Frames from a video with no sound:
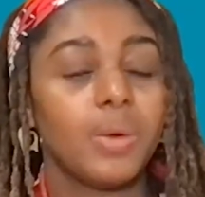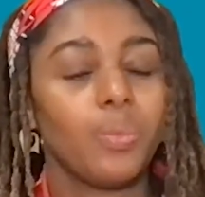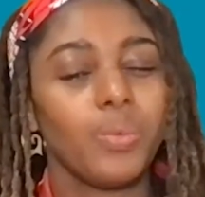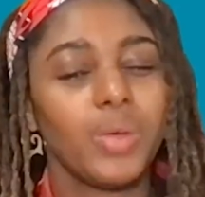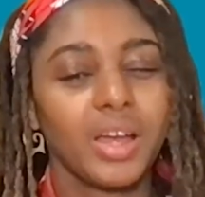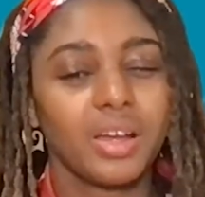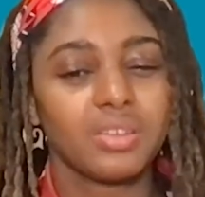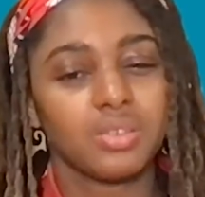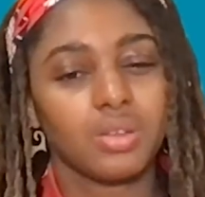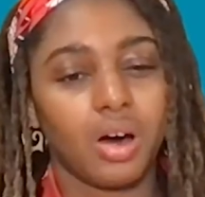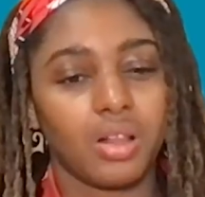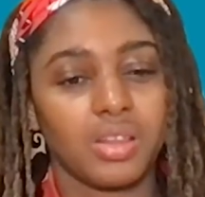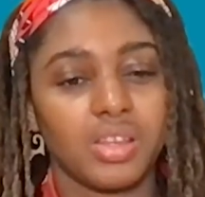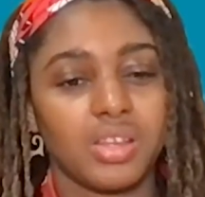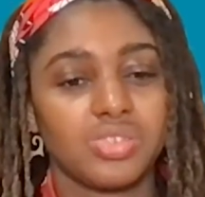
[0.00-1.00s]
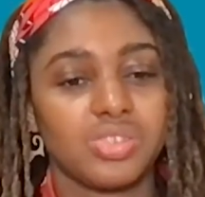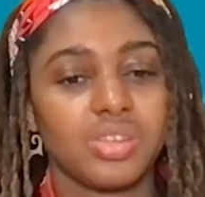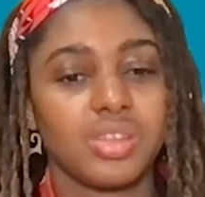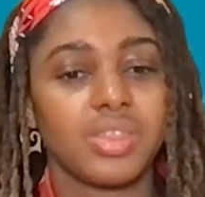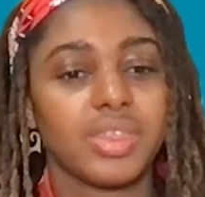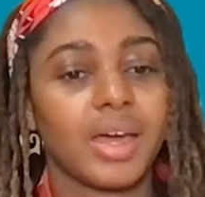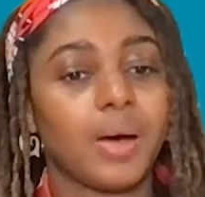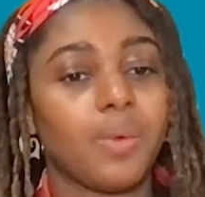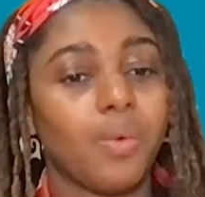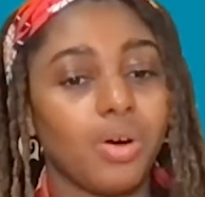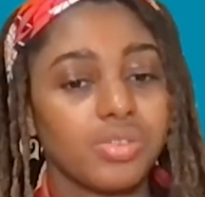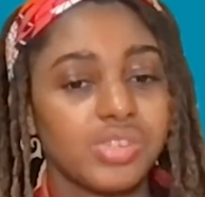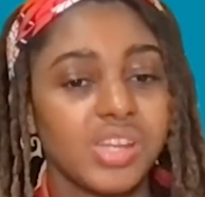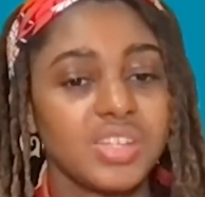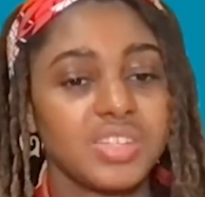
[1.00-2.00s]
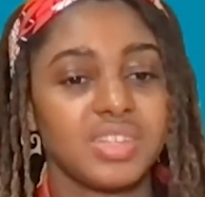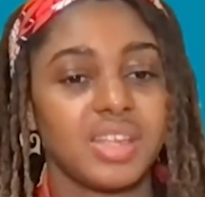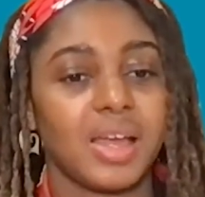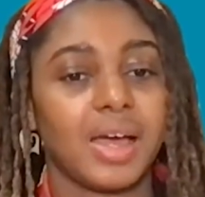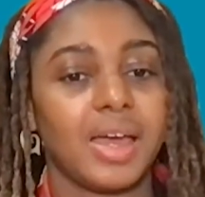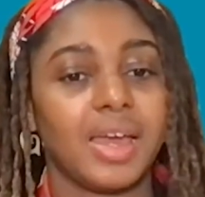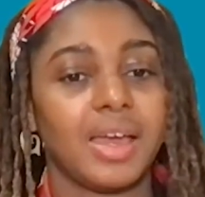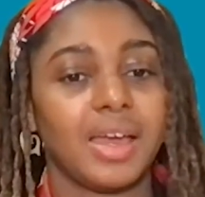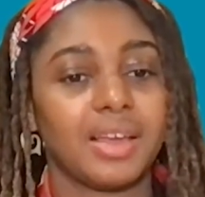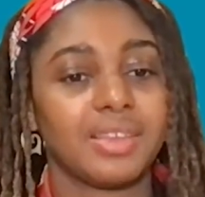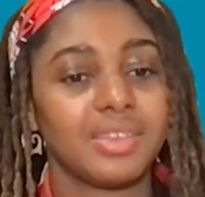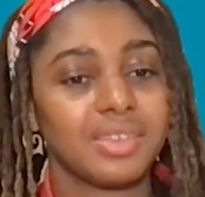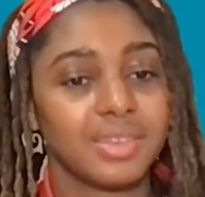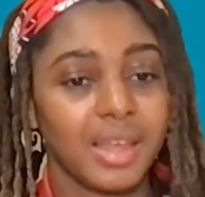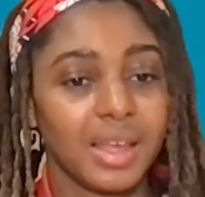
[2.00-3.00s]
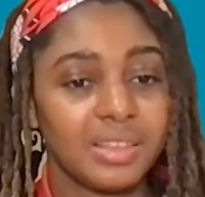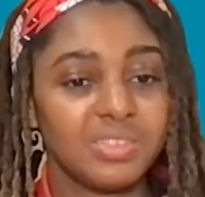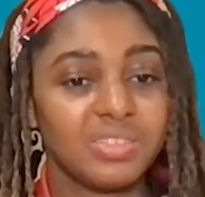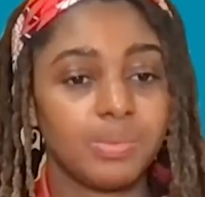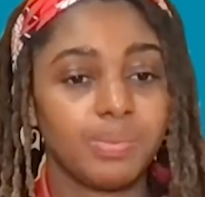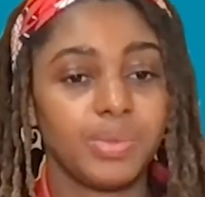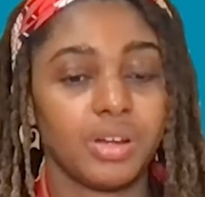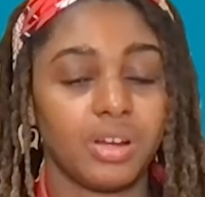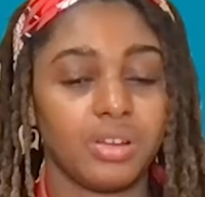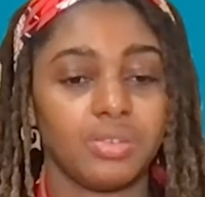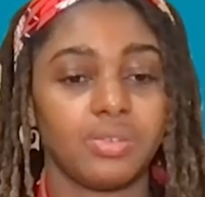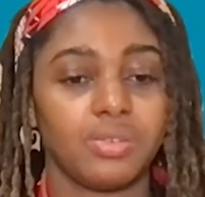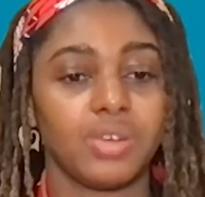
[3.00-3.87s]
we acknowledge that Water HCI extends beyond